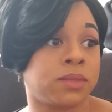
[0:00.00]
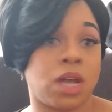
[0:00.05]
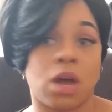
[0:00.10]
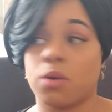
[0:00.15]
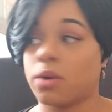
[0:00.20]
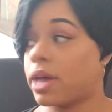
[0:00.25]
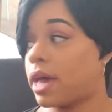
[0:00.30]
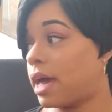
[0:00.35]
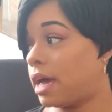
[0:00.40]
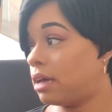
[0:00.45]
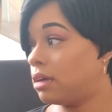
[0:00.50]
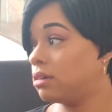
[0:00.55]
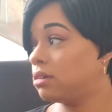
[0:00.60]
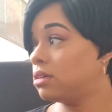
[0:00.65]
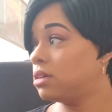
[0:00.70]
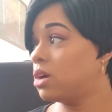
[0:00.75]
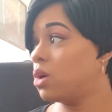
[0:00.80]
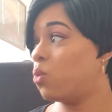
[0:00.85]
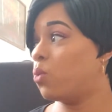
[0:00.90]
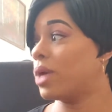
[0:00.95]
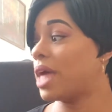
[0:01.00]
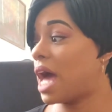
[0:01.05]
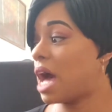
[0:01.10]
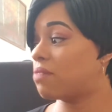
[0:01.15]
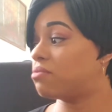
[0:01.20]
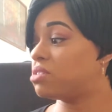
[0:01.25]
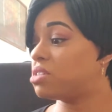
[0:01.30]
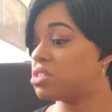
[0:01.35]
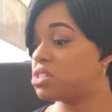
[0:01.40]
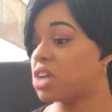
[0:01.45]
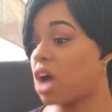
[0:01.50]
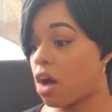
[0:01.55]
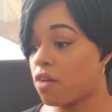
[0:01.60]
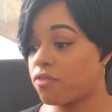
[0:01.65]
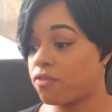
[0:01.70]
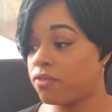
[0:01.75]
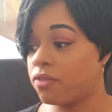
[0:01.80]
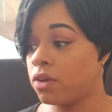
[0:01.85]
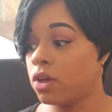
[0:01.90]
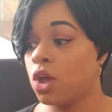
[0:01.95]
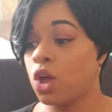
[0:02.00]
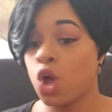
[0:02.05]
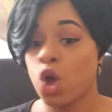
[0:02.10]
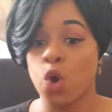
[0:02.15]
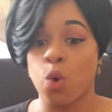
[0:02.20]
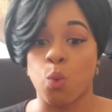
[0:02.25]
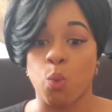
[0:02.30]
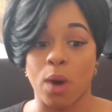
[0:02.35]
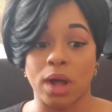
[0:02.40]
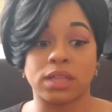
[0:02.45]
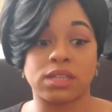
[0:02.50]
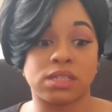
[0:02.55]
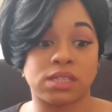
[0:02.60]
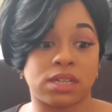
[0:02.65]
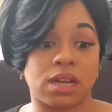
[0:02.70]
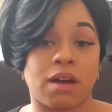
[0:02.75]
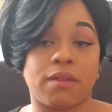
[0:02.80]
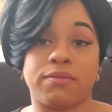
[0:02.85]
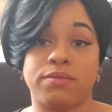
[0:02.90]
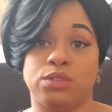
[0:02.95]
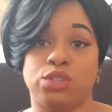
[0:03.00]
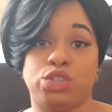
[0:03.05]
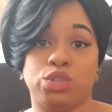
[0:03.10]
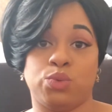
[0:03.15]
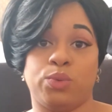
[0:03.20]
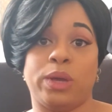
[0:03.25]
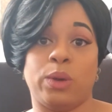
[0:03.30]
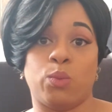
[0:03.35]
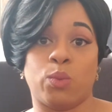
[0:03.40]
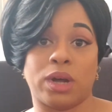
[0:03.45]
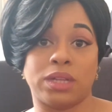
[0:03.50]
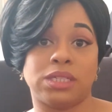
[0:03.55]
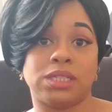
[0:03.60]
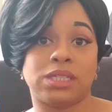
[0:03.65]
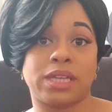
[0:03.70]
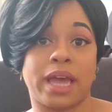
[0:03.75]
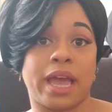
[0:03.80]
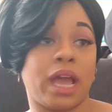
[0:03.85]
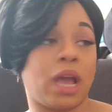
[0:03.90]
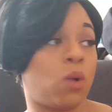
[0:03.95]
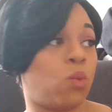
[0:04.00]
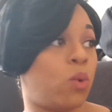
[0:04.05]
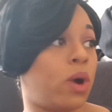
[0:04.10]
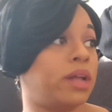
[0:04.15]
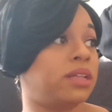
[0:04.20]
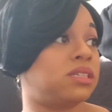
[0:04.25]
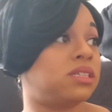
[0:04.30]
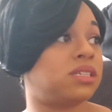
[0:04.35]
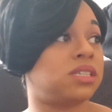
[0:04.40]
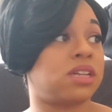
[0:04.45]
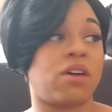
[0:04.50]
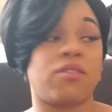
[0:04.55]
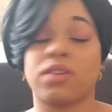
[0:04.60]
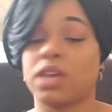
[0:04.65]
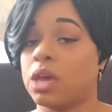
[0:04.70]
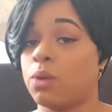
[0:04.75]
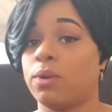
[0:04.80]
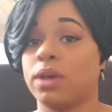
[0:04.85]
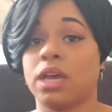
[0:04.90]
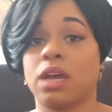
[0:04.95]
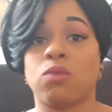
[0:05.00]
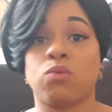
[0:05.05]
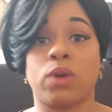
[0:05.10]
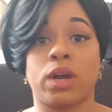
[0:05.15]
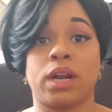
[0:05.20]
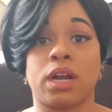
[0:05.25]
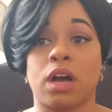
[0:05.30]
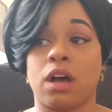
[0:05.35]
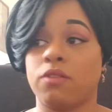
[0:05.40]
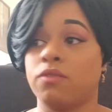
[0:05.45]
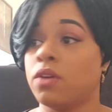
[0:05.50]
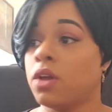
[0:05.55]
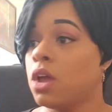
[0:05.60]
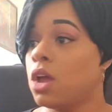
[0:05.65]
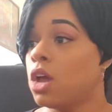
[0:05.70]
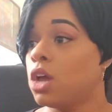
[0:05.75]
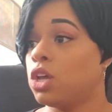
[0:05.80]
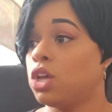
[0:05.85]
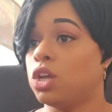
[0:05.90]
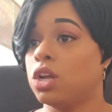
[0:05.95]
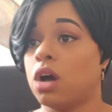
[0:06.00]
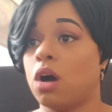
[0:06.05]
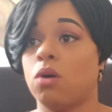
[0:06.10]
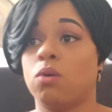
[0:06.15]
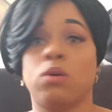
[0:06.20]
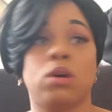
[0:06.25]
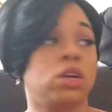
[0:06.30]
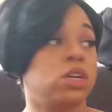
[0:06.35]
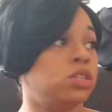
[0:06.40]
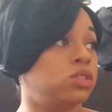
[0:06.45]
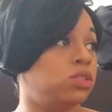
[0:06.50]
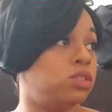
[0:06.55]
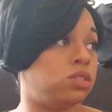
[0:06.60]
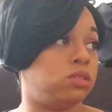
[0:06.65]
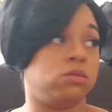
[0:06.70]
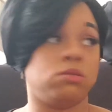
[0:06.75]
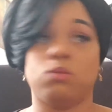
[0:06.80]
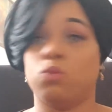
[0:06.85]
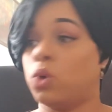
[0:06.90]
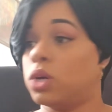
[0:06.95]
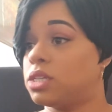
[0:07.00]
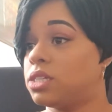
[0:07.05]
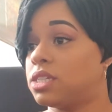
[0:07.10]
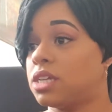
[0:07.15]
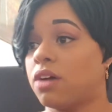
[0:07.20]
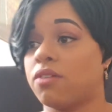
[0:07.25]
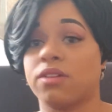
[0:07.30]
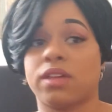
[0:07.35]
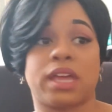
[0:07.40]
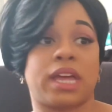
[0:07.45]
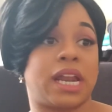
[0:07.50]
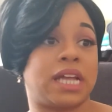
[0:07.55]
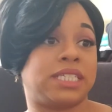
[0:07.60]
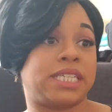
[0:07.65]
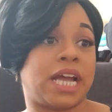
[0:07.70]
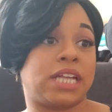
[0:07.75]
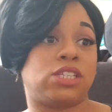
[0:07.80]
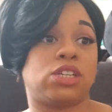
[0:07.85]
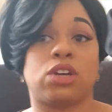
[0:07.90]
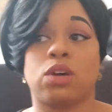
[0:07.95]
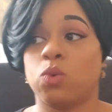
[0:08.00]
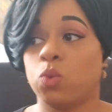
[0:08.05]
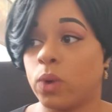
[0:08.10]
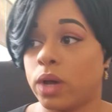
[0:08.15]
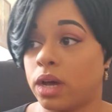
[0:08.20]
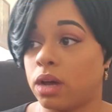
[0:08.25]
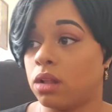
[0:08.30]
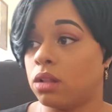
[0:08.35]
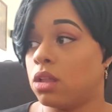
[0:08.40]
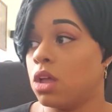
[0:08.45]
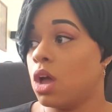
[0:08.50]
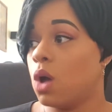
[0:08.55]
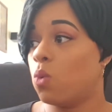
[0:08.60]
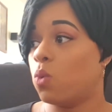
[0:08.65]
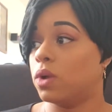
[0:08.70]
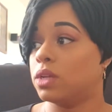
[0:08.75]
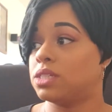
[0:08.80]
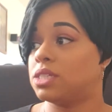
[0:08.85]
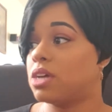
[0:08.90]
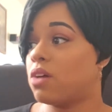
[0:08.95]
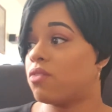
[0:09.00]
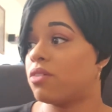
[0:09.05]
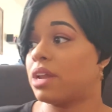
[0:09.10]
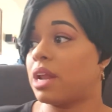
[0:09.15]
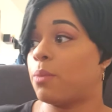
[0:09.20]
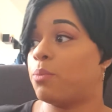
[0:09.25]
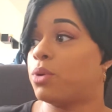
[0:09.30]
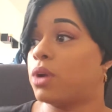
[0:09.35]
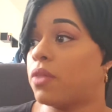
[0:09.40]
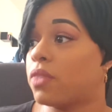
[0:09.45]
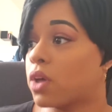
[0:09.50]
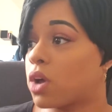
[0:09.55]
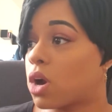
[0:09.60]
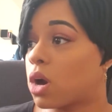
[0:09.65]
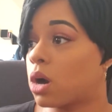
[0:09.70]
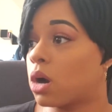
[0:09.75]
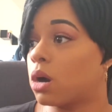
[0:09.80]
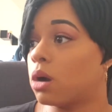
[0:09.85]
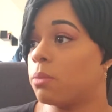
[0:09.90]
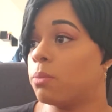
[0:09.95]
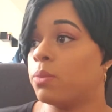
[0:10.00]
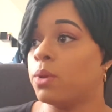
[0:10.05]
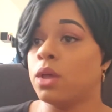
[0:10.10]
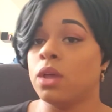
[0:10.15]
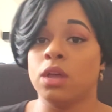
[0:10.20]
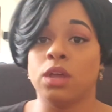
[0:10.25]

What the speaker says: Okay, we have stuff. What stuff do we want to take? What stuff can we get rid of? What stuff can I take to Goodwill? What stuff can I put on the curb?